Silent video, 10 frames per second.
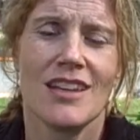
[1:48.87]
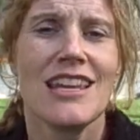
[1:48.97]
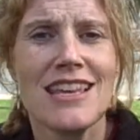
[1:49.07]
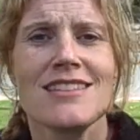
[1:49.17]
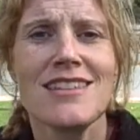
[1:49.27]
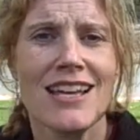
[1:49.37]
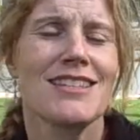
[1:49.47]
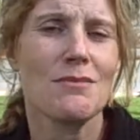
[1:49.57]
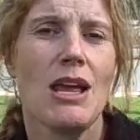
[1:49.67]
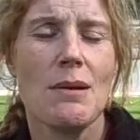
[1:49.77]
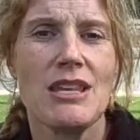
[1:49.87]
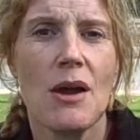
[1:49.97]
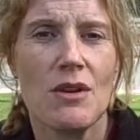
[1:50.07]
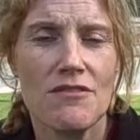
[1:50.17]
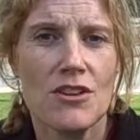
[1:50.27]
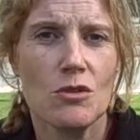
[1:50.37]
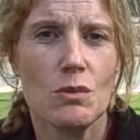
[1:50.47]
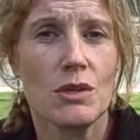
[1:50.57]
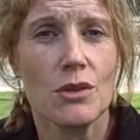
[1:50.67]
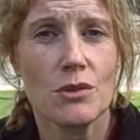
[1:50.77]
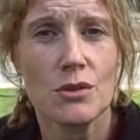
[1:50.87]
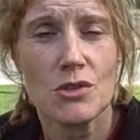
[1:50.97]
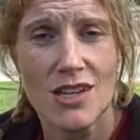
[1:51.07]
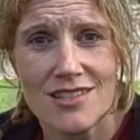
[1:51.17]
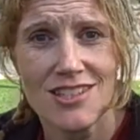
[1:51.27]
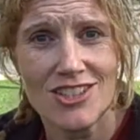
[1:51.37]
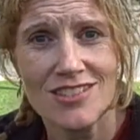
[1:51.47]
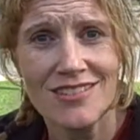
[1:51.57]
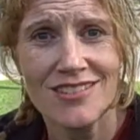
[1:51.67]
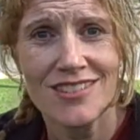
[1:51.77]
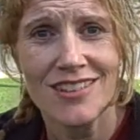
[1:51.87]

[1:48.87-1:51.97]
Now, isn't that sometimes how we feel when we go through transition?